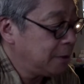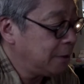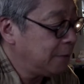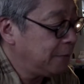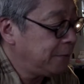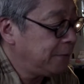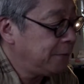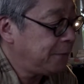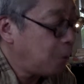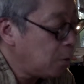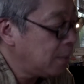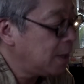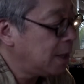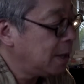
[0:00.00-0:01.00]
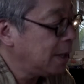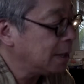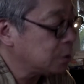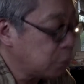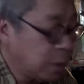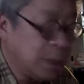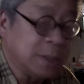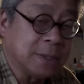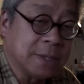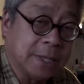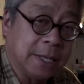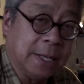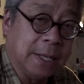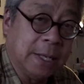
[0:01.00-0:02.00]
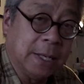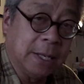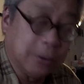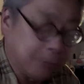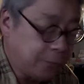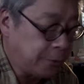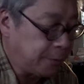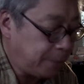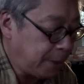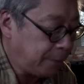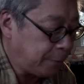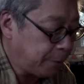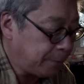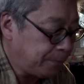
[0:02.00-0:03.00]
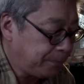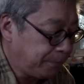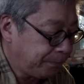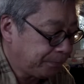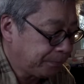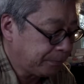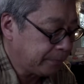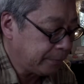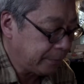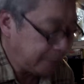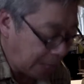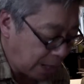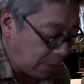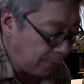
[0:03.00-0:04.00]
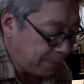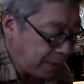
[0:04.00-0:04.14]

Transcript: the FOMA as well as the Ilford paper. Now,